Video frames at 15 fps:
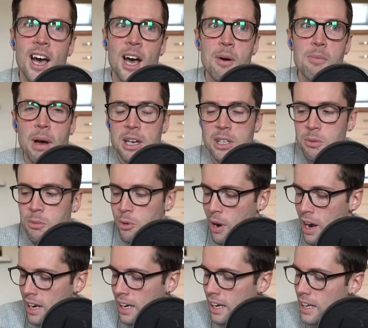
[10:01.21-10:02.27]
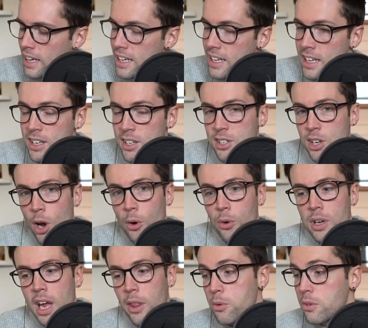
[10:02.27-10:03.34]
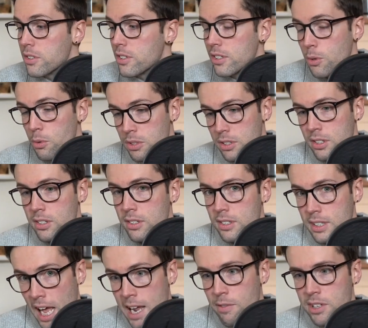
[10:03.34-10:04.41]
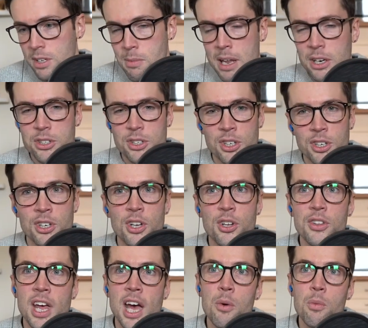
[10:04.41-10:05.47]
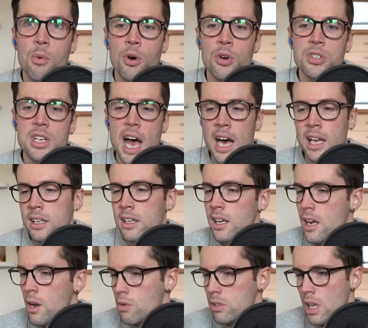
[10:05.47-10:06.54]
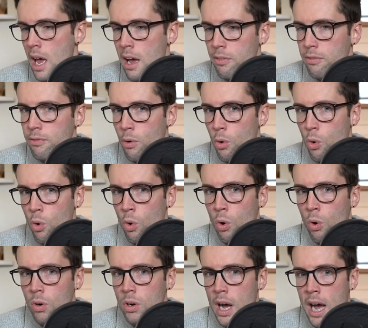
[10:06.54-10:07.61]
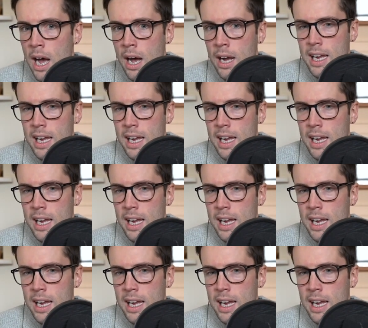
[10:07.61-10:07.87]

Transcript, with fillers: uh, based on my riding? So yeah, there was there was Dave as I mentioned. There was Andy who was there for uh,